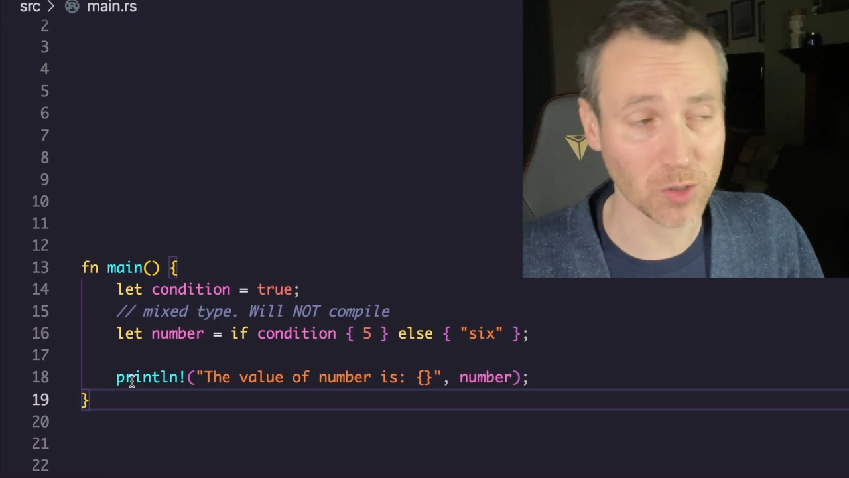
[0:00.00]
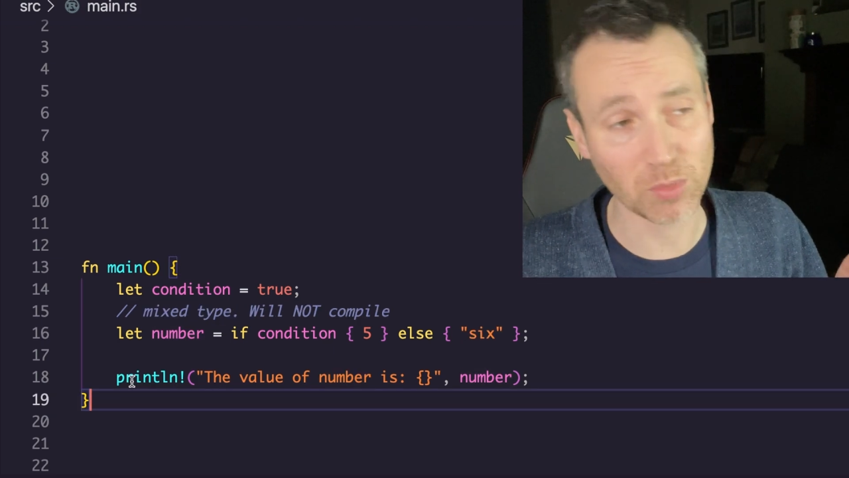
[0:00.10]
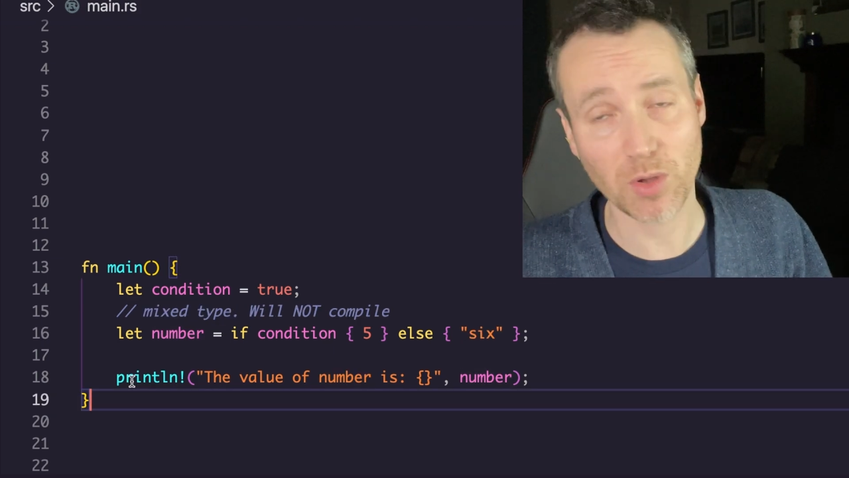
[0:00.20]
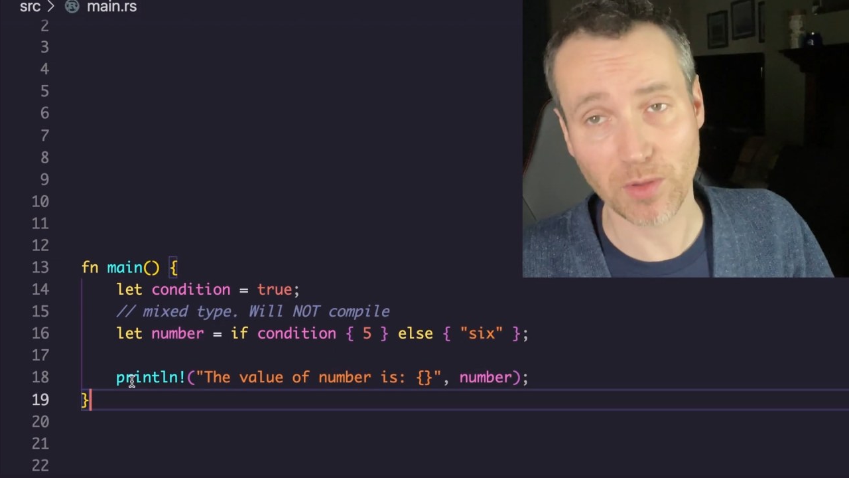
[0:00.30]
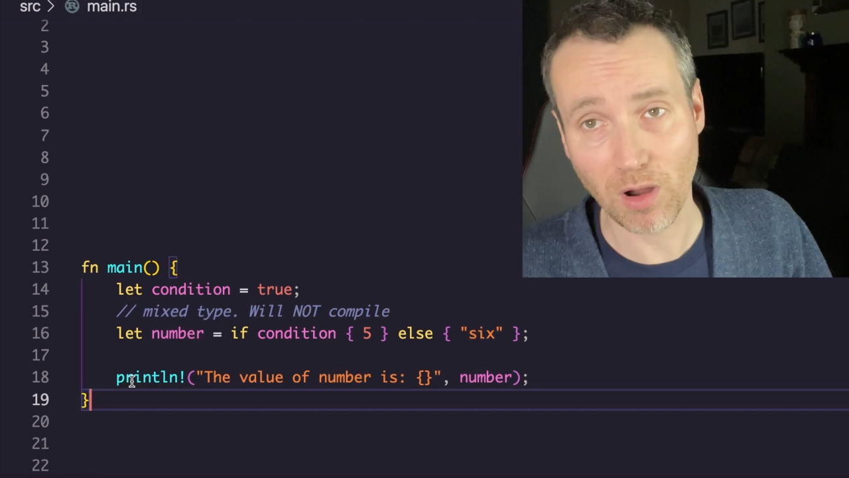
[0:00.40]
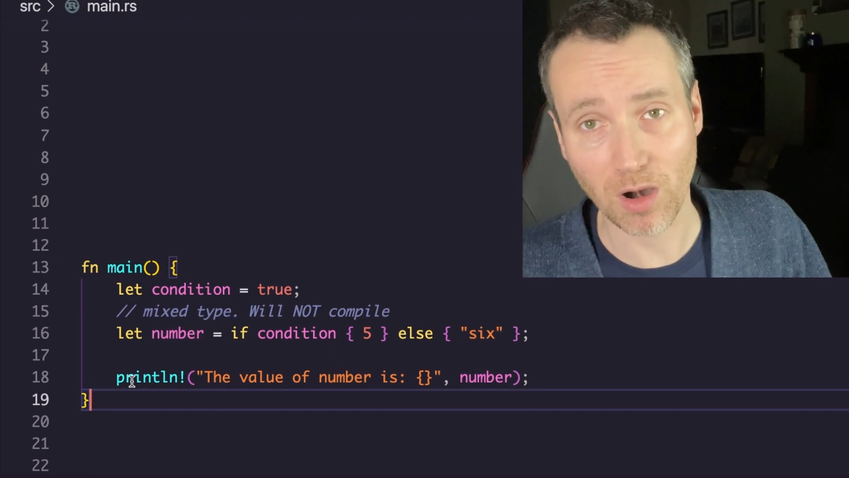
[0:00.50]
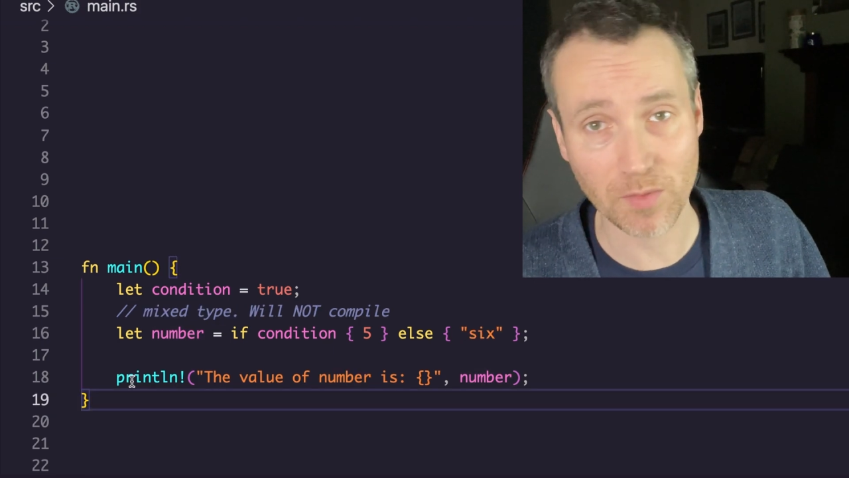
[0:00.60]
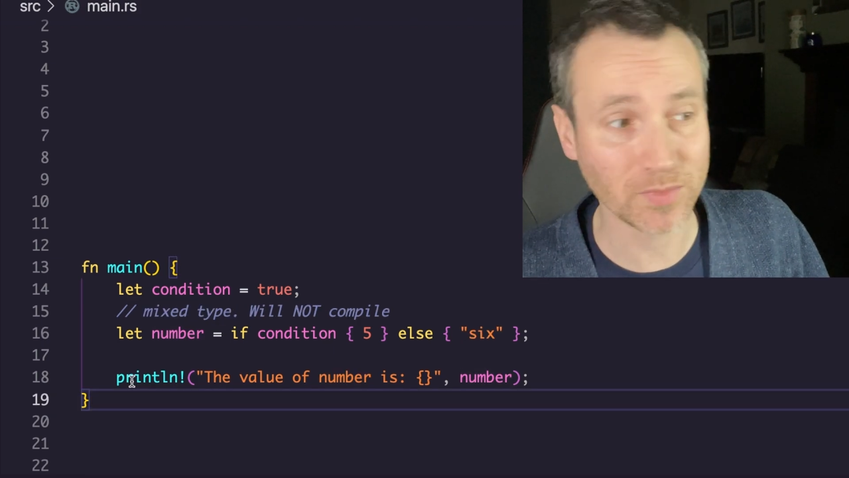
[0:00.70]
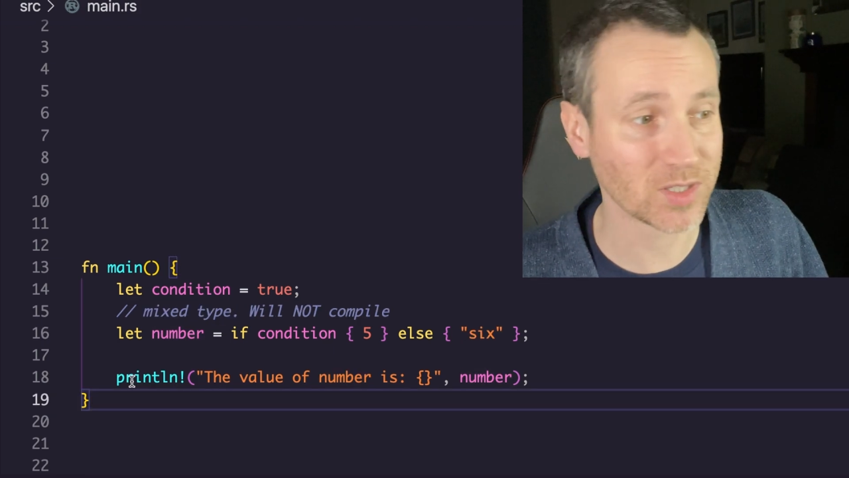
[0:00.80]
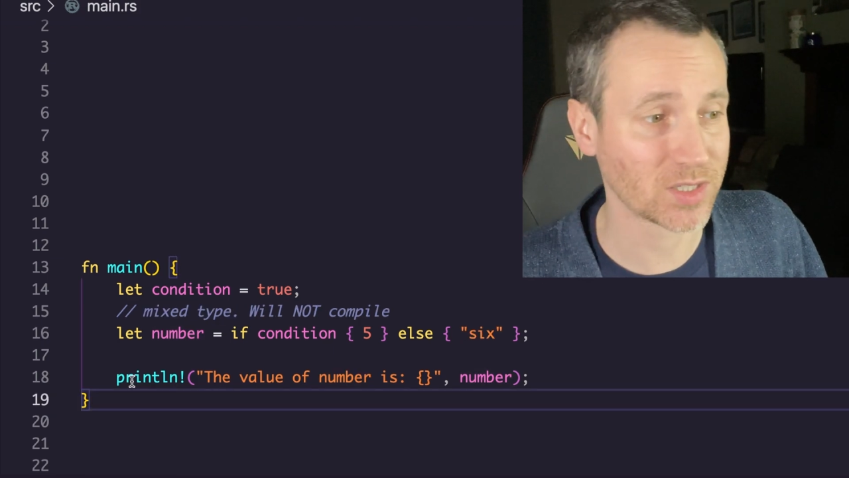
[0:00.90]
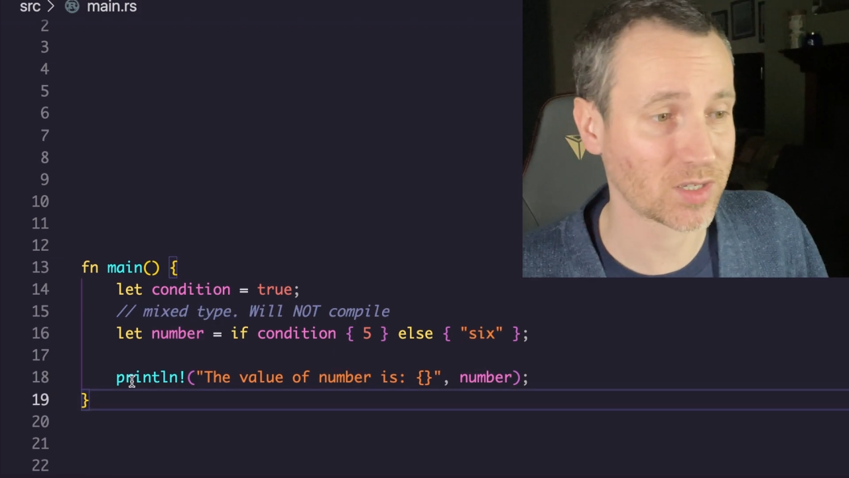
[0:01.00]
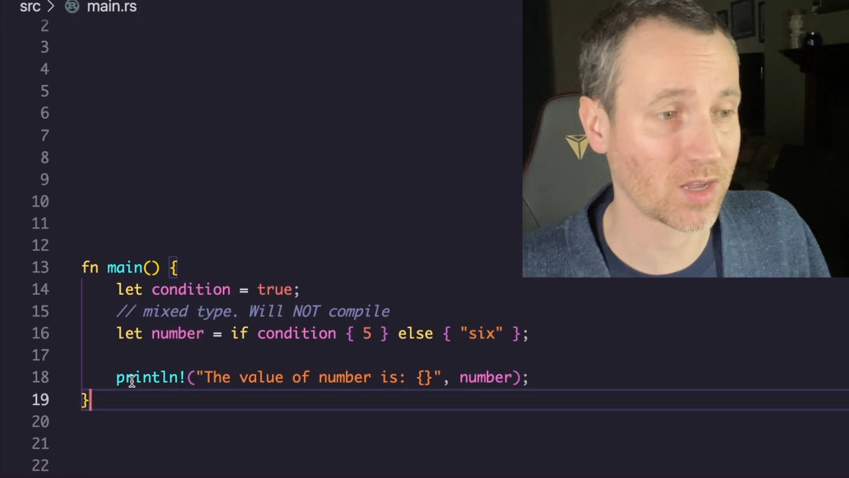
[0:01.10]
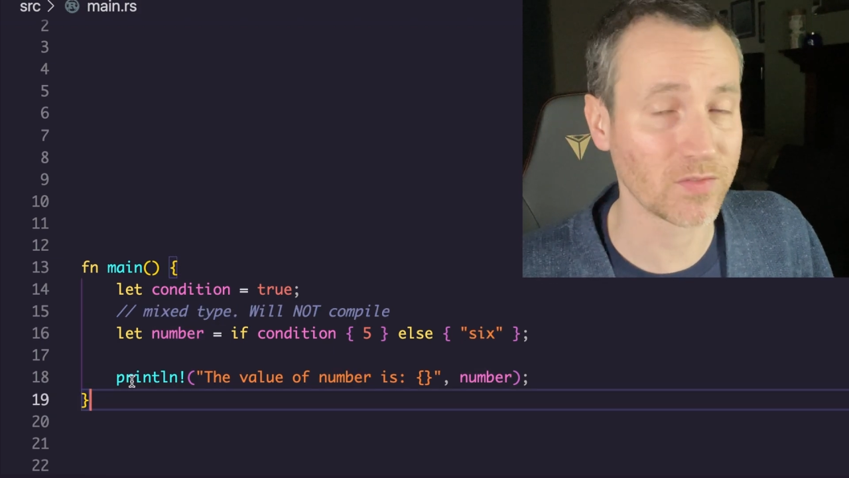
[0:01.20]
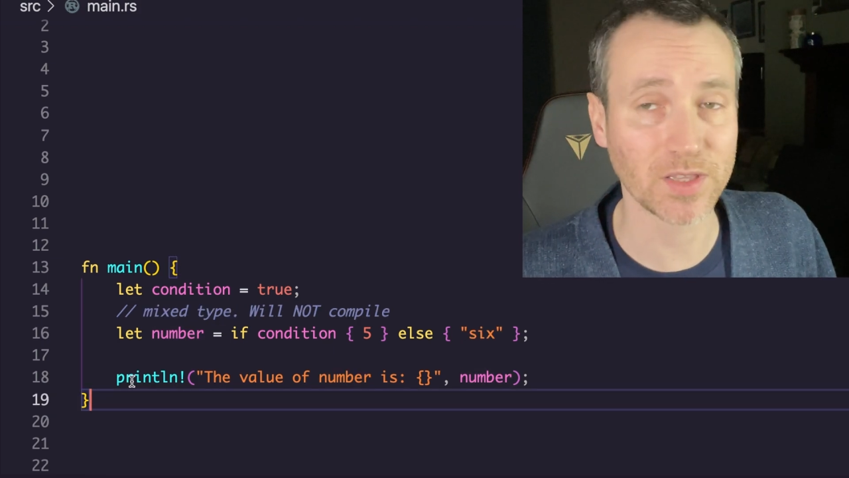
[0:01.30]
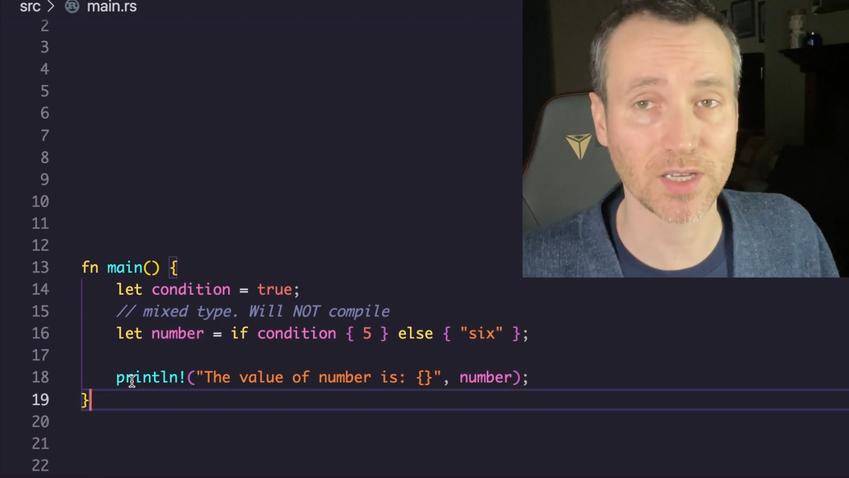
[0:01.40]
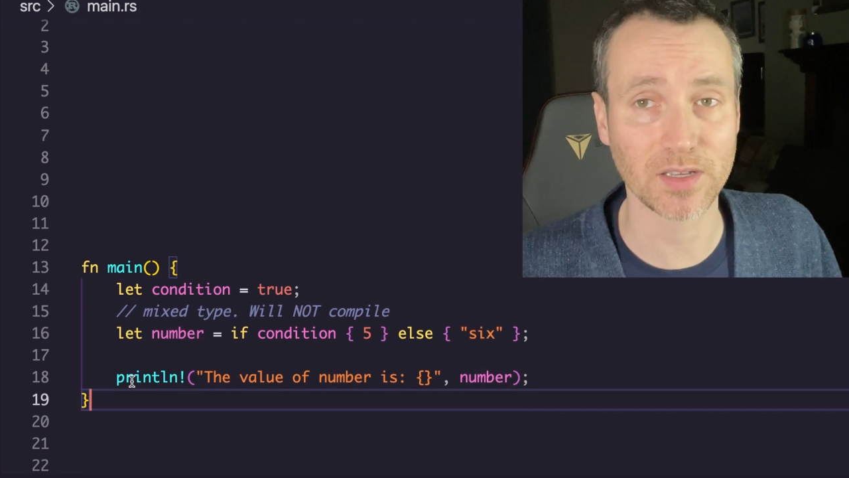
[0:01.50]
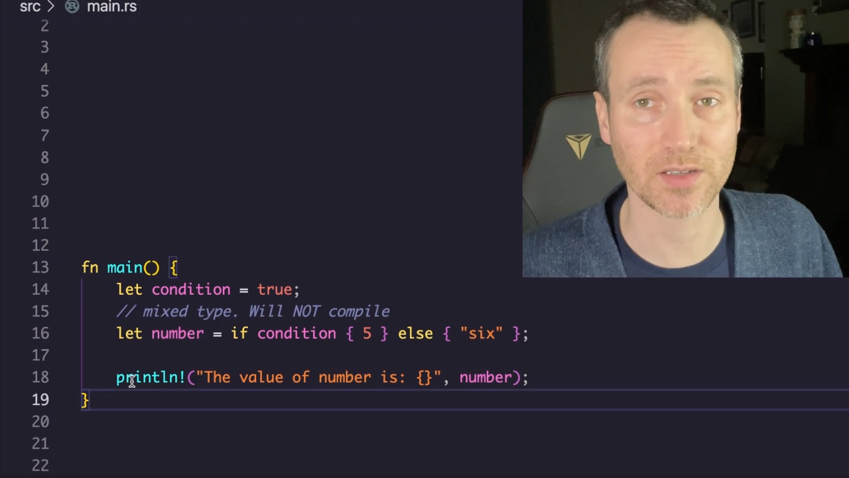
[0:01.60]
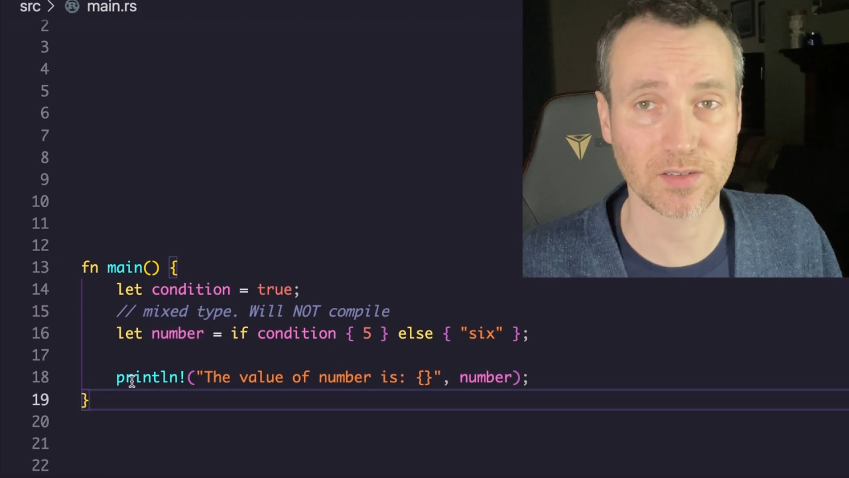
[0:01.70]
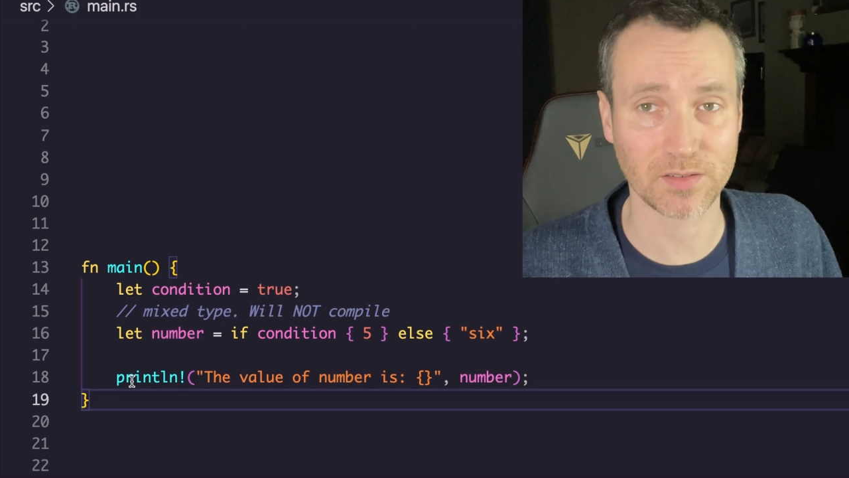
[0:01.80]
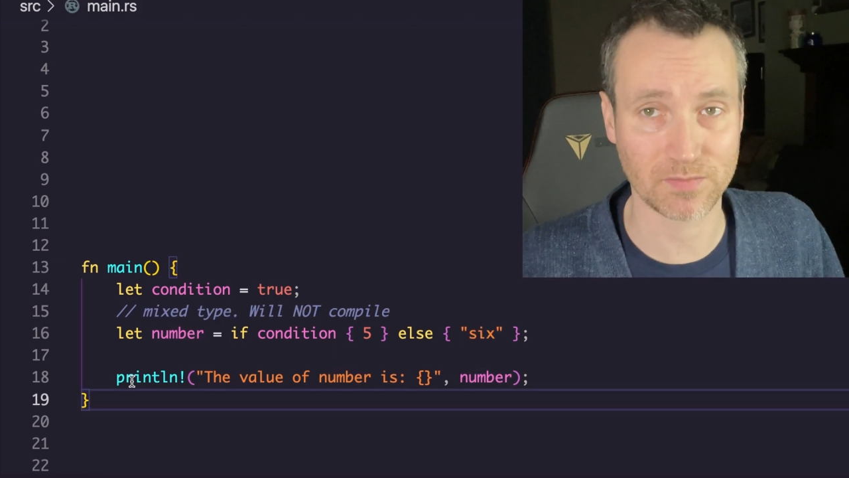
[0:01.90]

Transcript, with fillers: or both arms of the